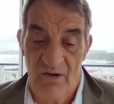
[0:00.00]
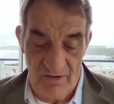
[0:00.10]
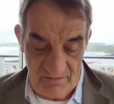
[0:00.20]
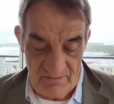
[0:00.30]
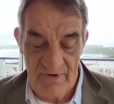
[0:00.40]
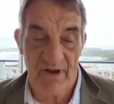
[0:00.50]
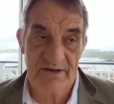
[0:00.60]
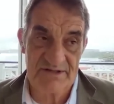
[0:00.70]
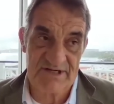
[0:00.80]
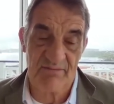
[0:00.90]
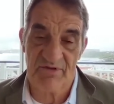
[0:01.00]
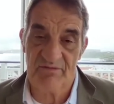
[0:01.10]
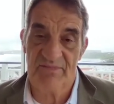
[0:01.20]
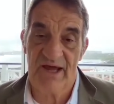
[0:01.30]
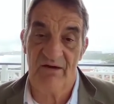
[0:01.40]
and some of
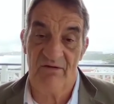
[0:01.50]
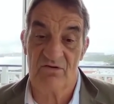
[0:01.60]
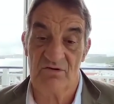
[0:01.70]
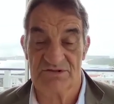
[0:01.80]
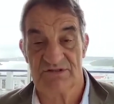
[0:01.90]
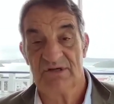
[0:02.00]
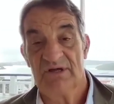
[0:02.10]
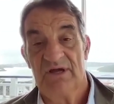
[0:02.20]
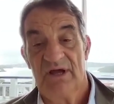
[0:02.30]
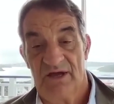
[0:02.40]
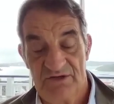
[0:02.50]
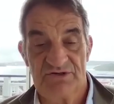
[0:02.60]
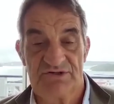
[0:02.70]
them now, of course, are